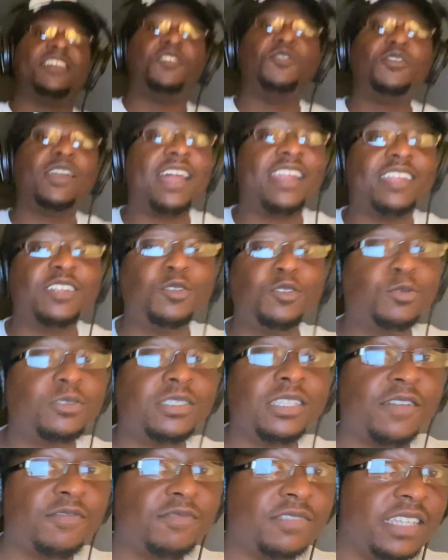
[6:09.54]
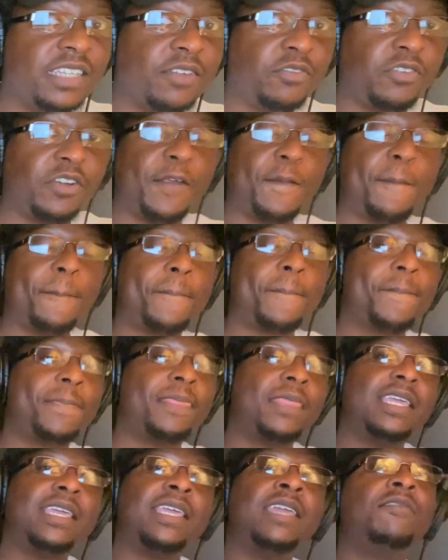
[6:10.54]
You gotta do stuff different.
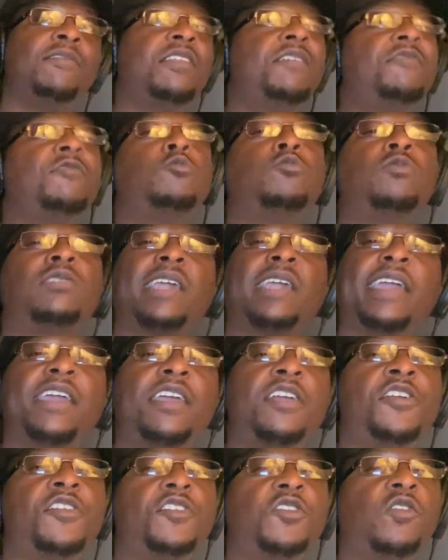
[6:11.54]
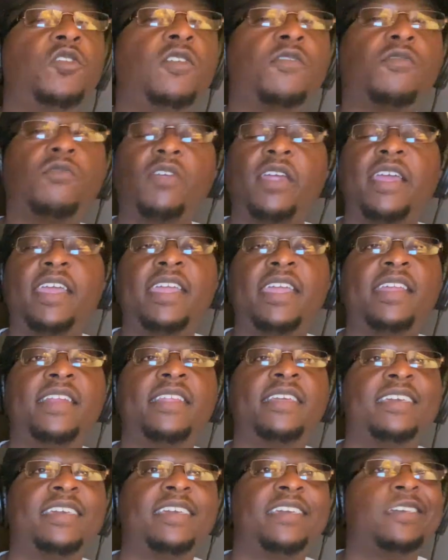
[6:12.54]
Even if you scared, you
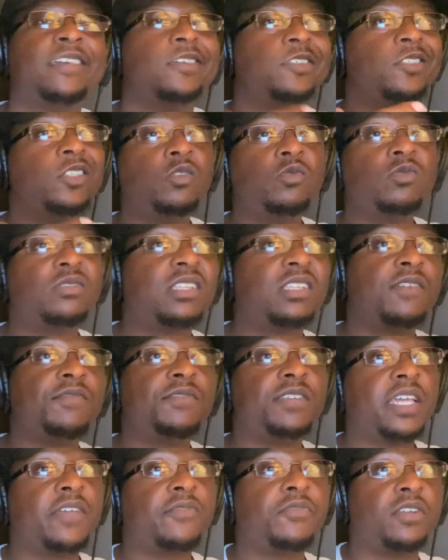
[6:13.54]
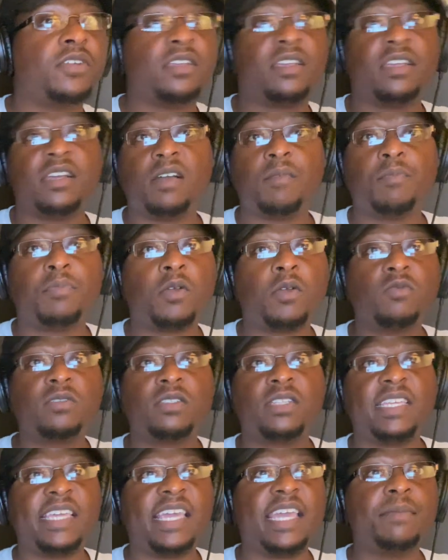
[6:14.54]
afraid, do stuff different. Approach
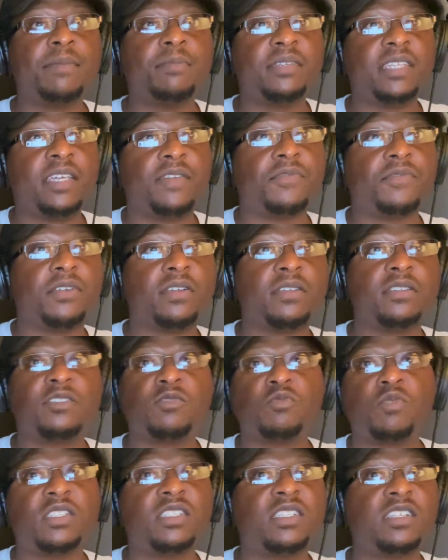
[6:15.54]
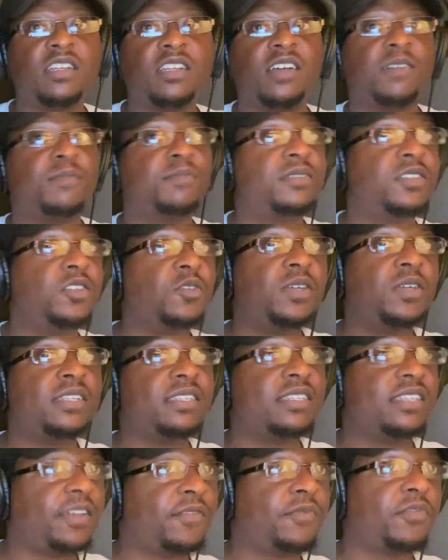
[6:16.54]
the game different. Switch it up. Do
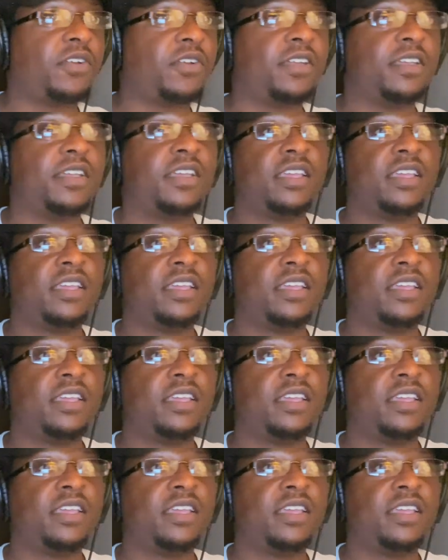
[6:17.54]
it different.